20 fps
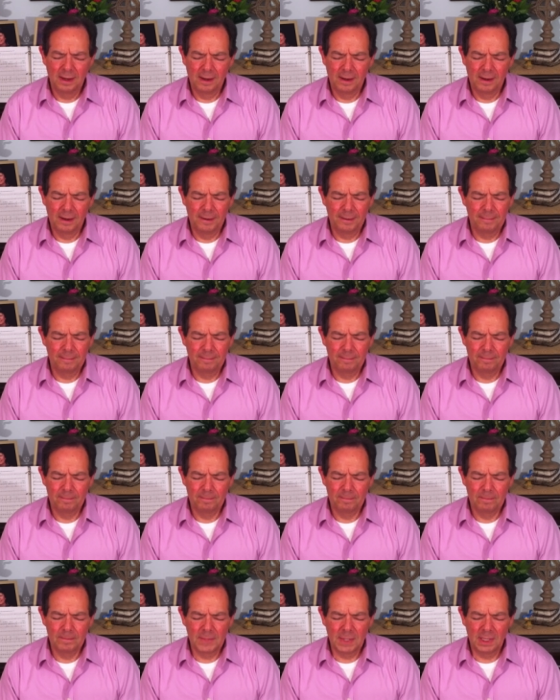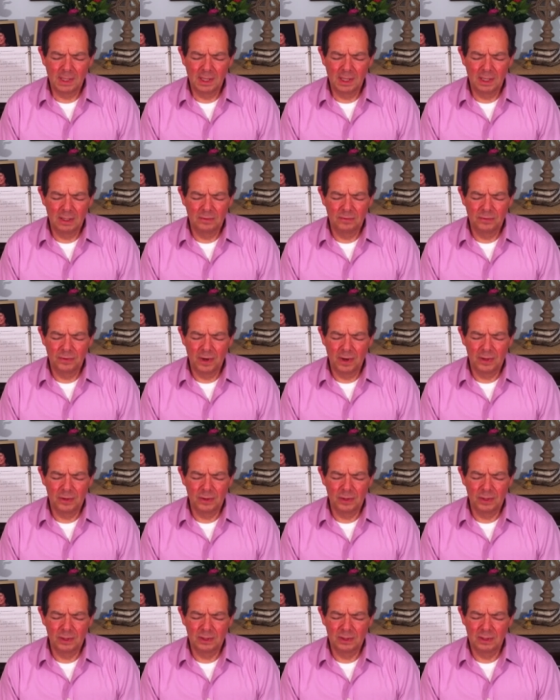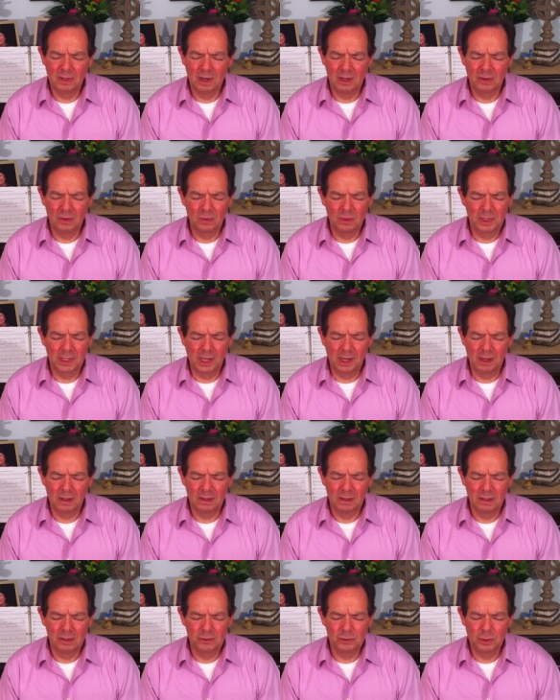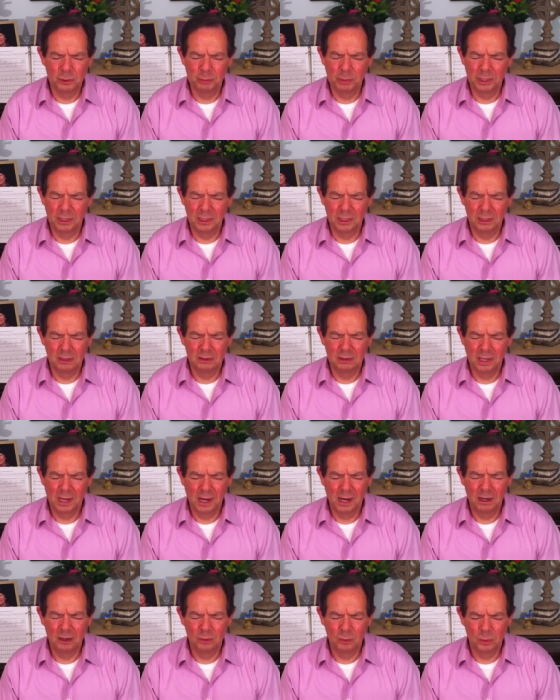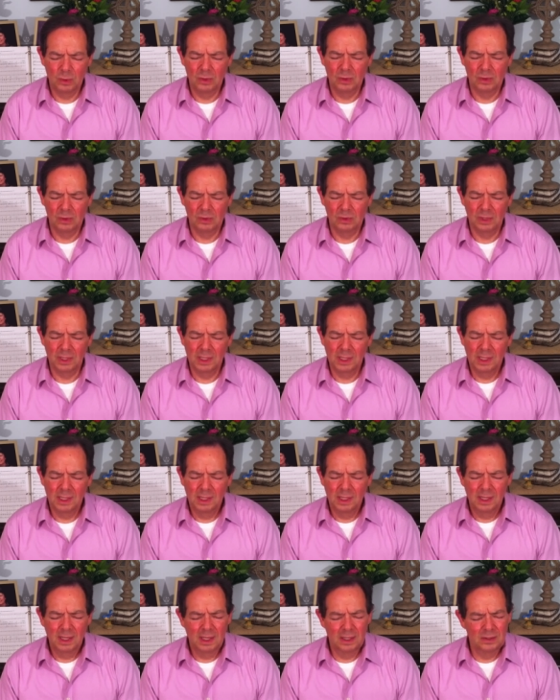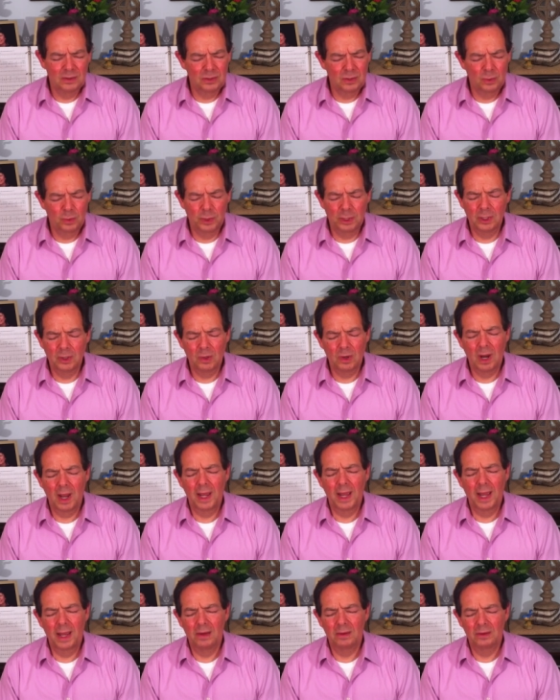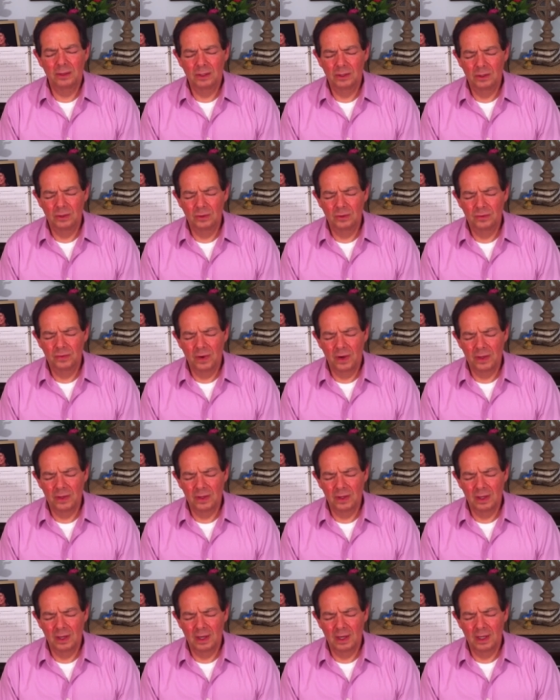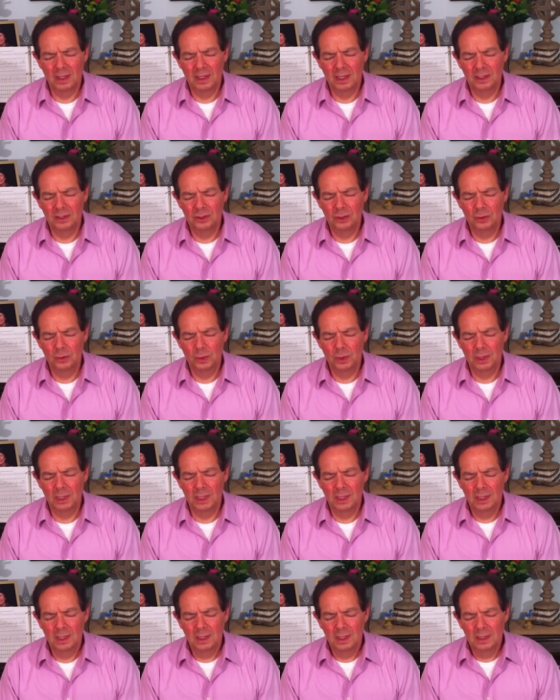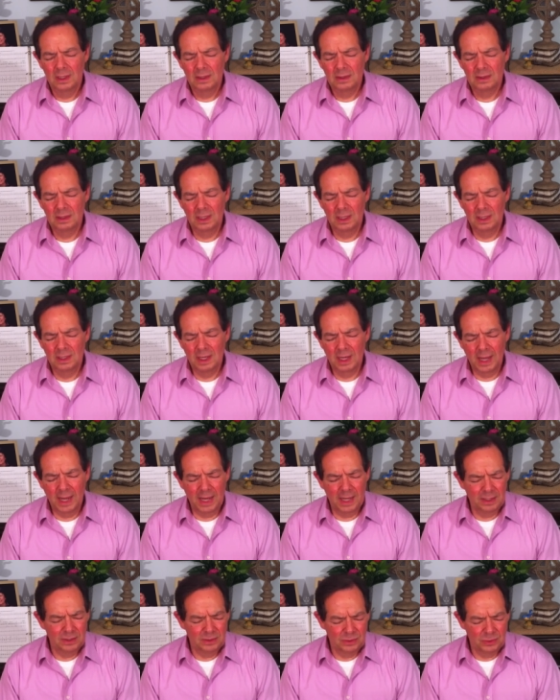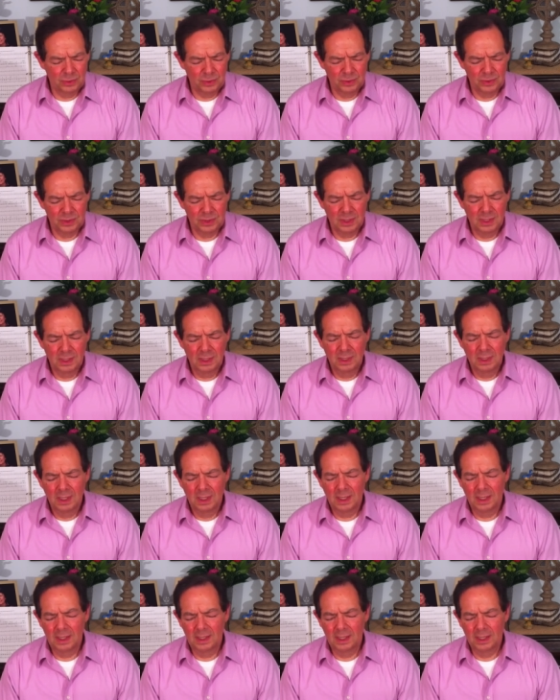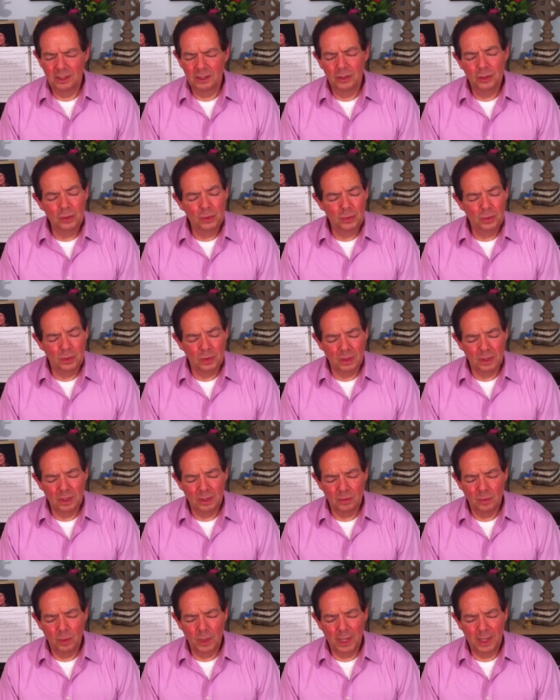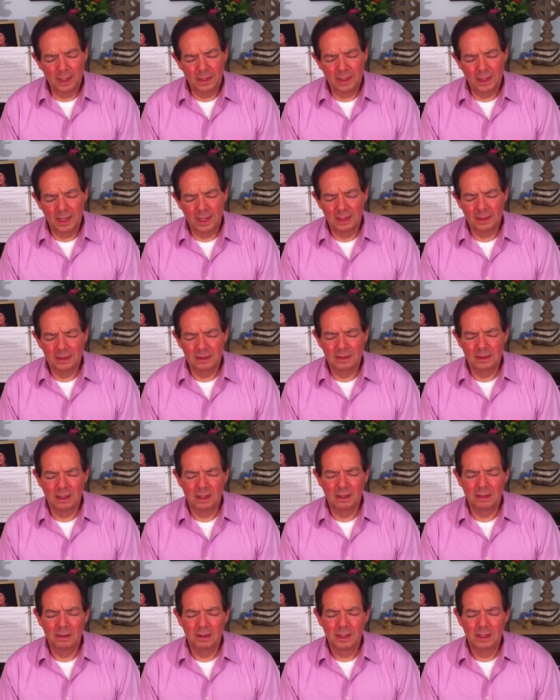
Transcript: And Father, it's not only our country, but the entire world. And so we cry out to you, Father God, that you would send answers and a cure, a way that